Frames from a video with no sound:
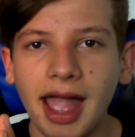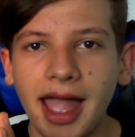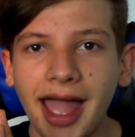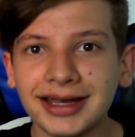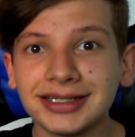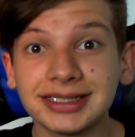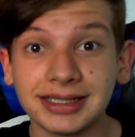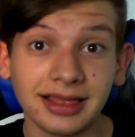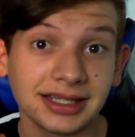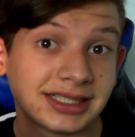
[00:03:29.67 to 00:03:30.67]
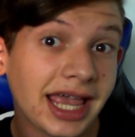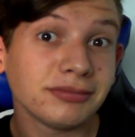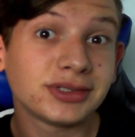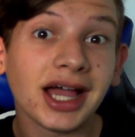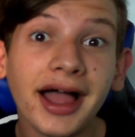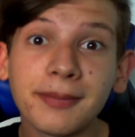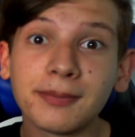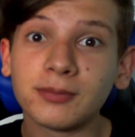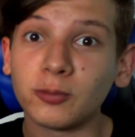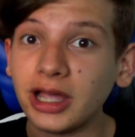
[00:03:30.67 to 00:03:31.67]
And at the same
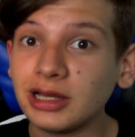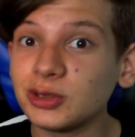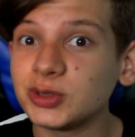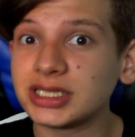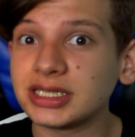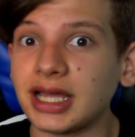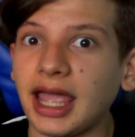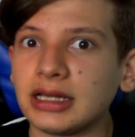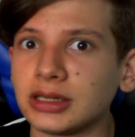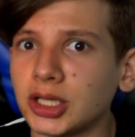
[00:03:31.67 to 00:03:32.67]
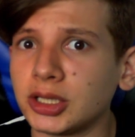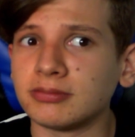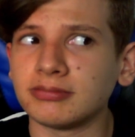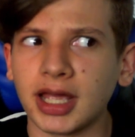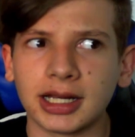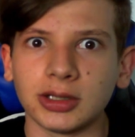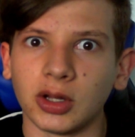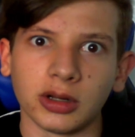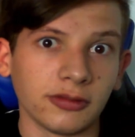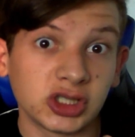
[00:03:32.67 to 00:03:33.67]
time, we're losing a lot
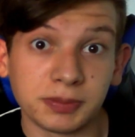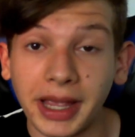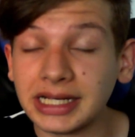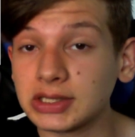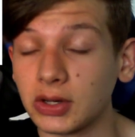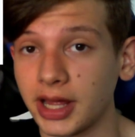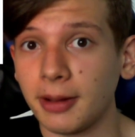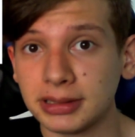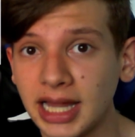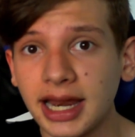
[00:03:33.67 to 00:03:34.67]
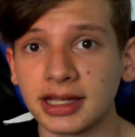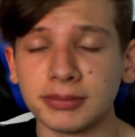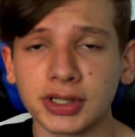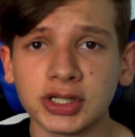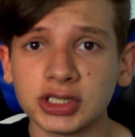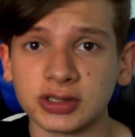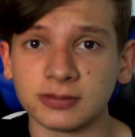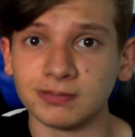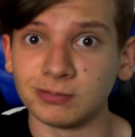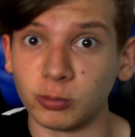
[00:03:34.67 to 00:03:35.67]
of space on our planet because
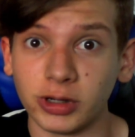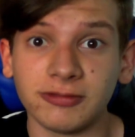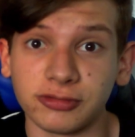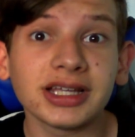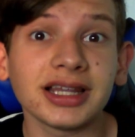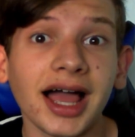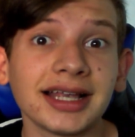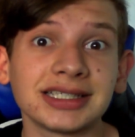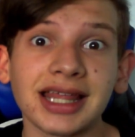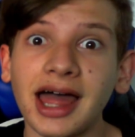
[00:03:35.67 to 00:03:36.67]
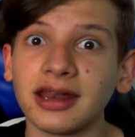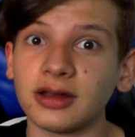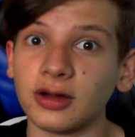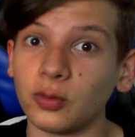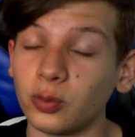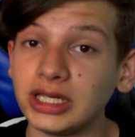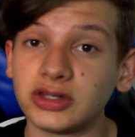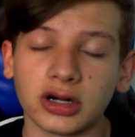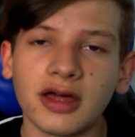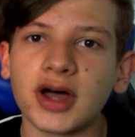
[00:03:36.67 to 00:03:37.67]
we've realized that we
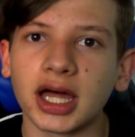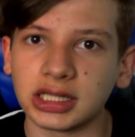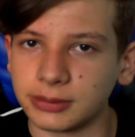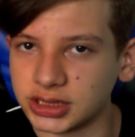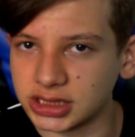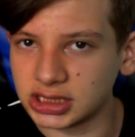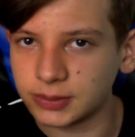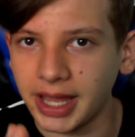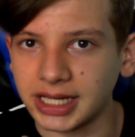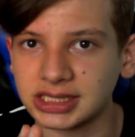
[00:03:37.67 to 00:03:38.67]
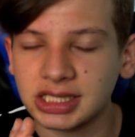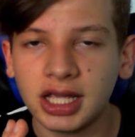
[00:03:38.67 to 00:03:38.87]
don't have unlimited space.